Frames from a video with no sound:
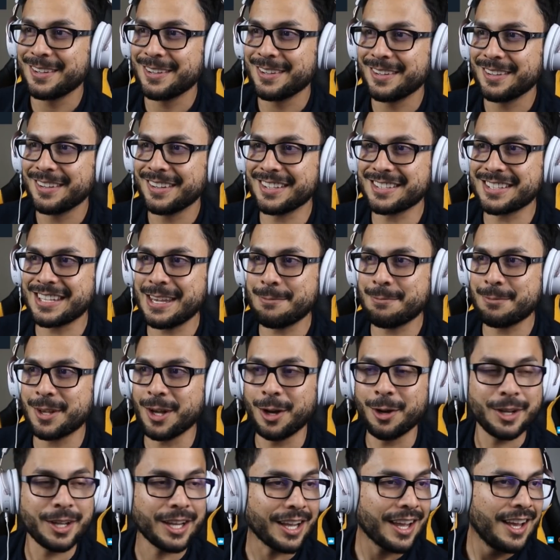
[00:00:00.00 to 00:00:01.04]
Let's keep
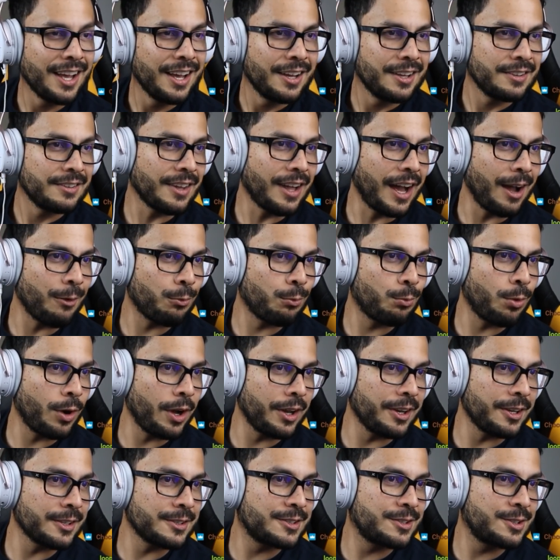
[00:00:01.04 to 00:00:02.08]
going. Not
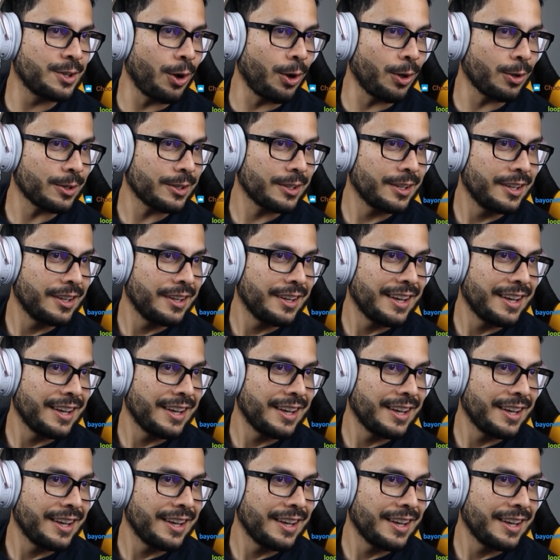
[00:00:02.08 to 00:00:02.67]
one adult